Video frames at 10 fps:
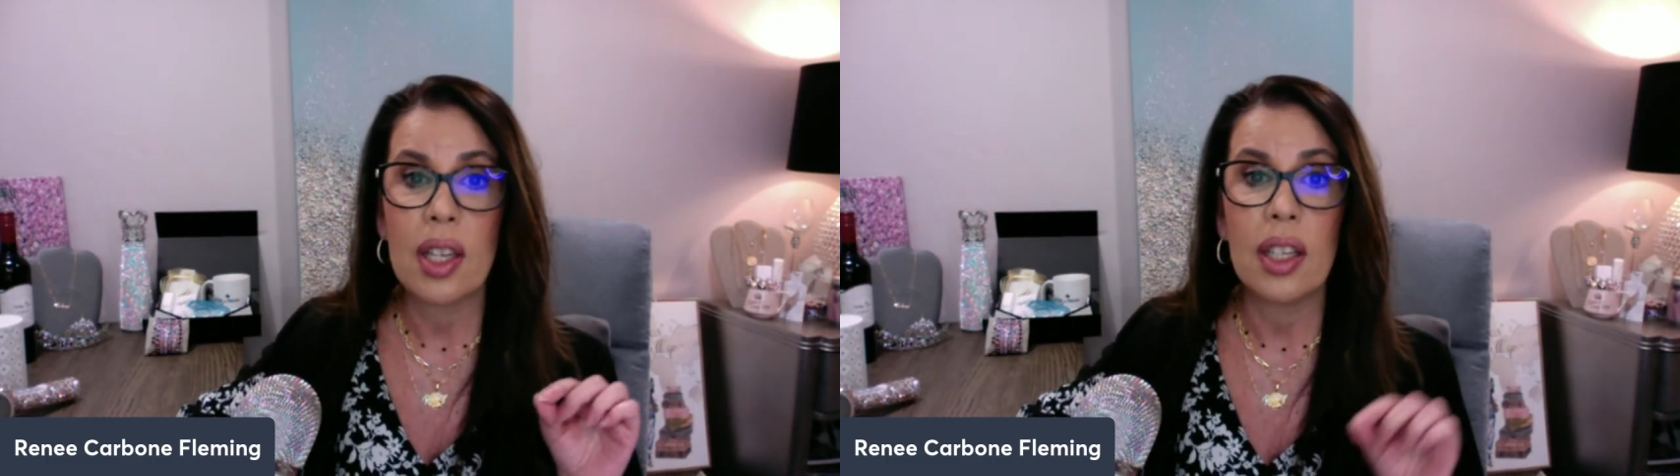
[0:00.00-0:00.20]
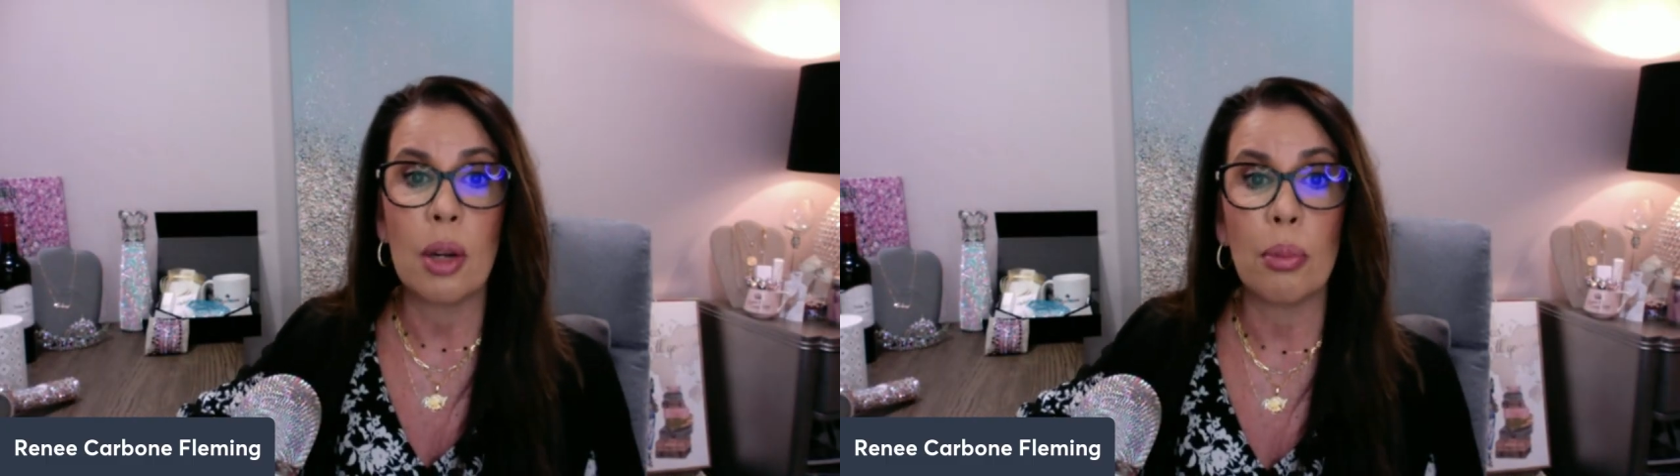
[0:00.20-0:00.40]

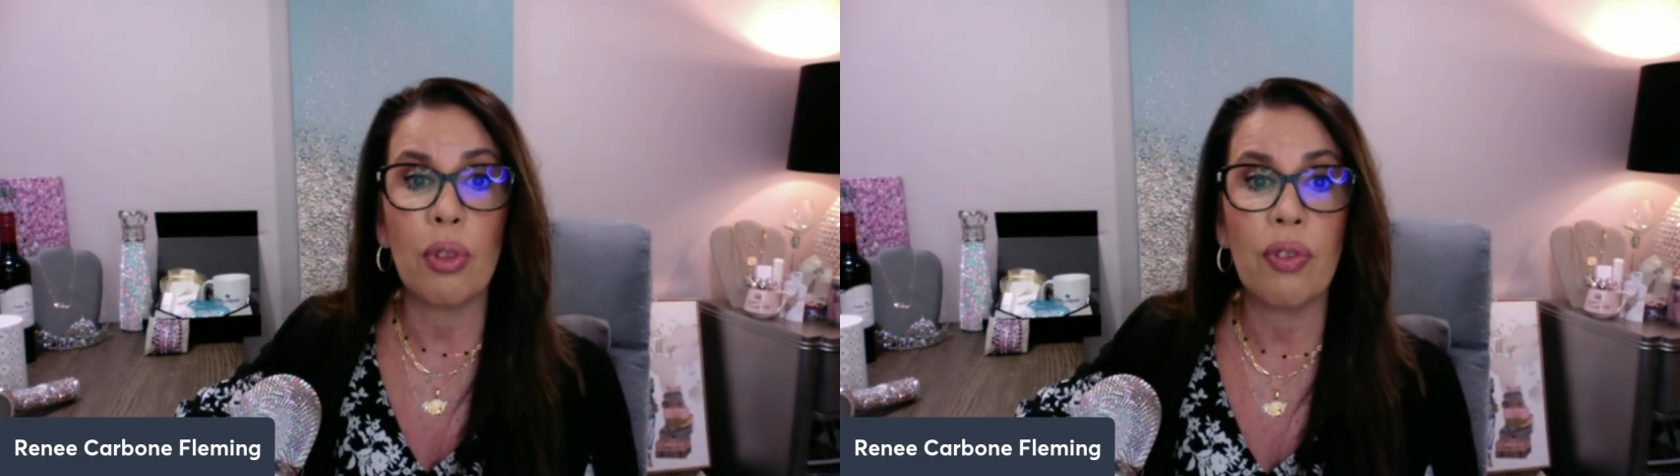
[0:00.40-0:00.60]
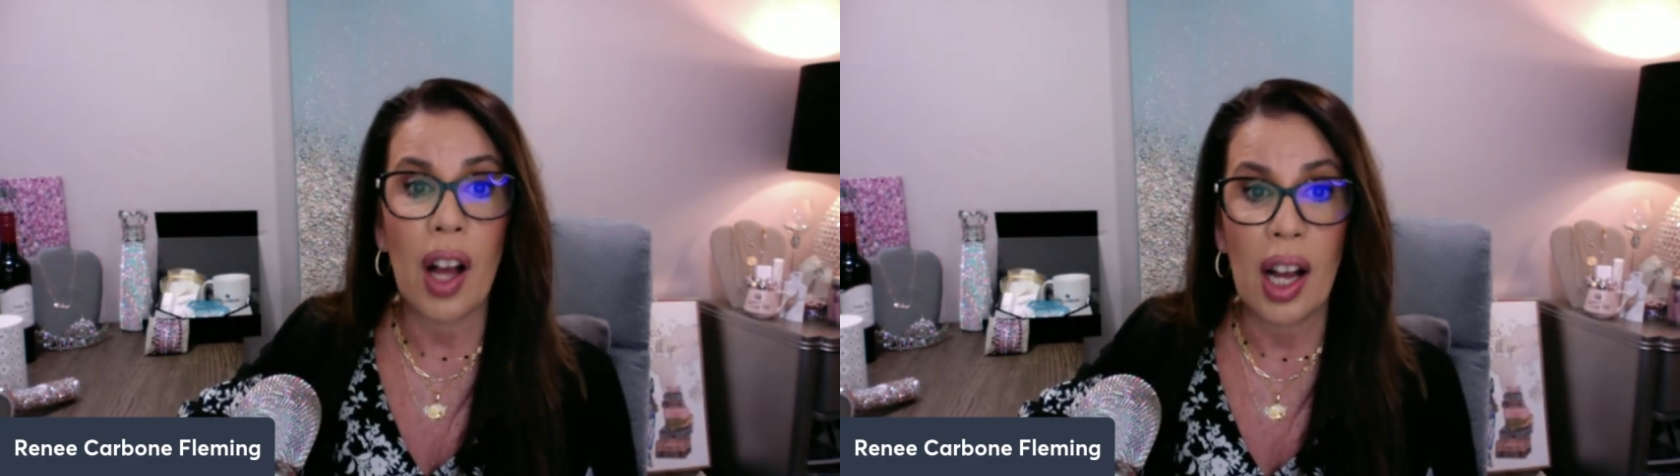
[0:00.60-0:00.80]
Number
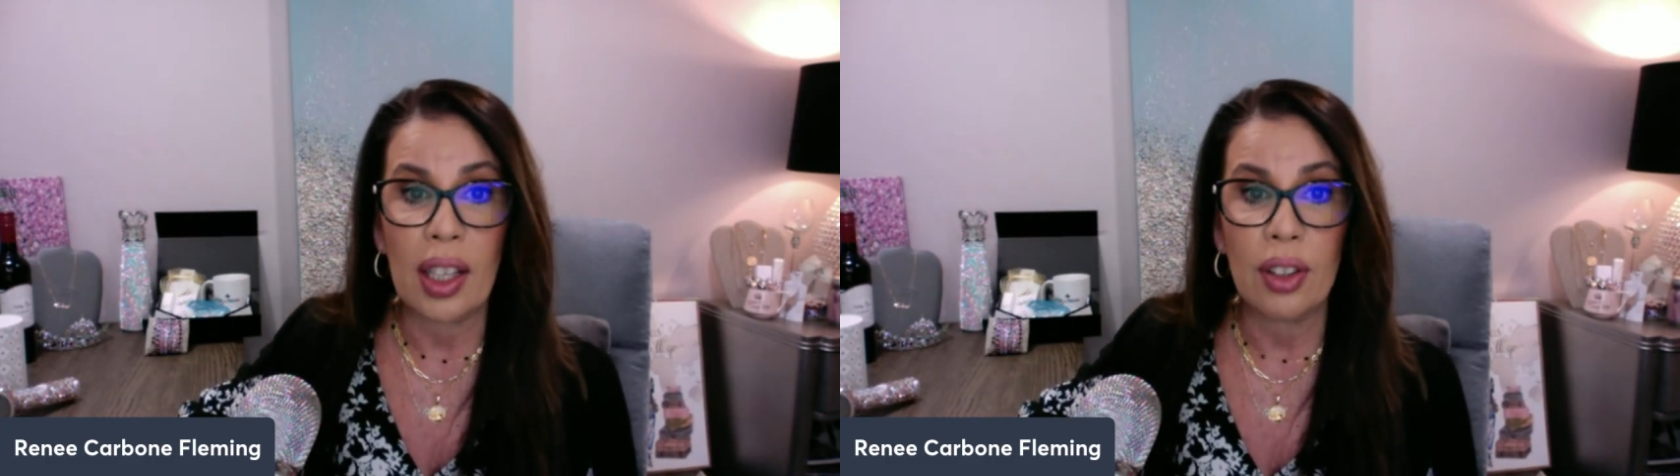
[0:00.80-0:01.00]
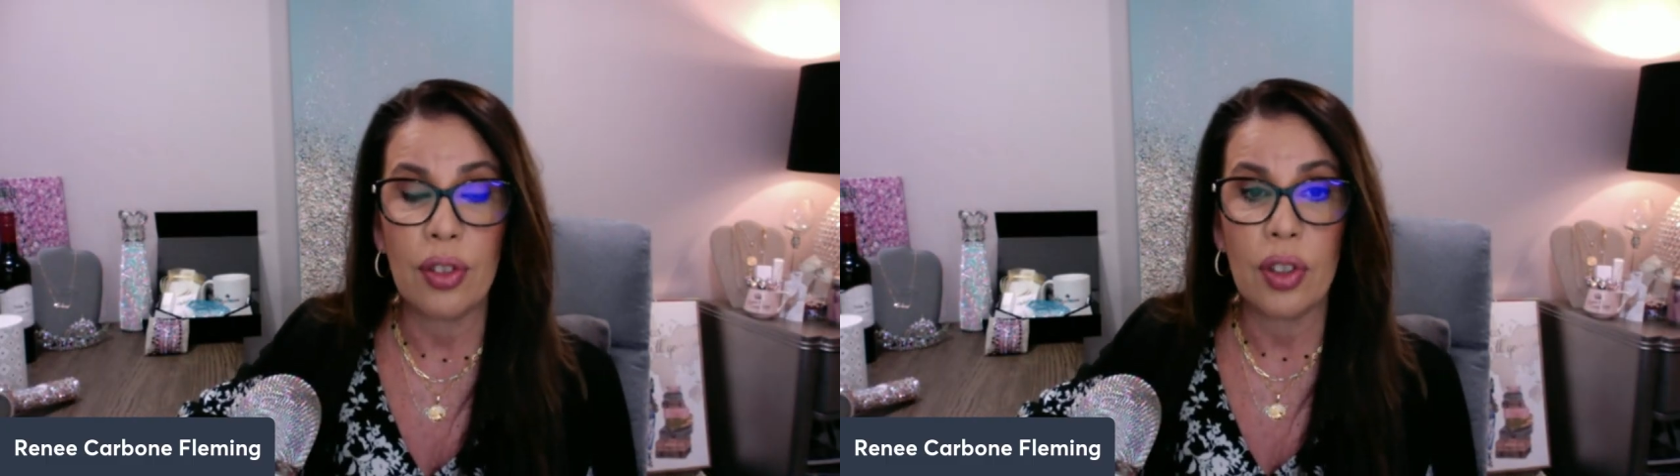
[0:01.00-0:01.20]

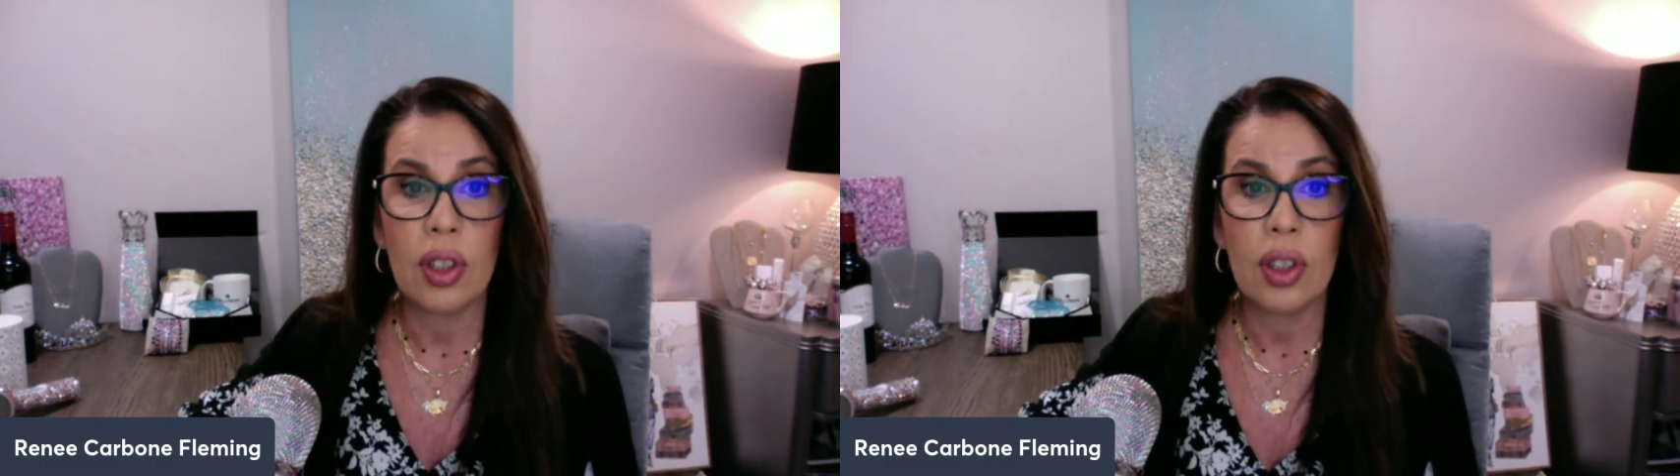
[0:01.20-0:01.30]
five,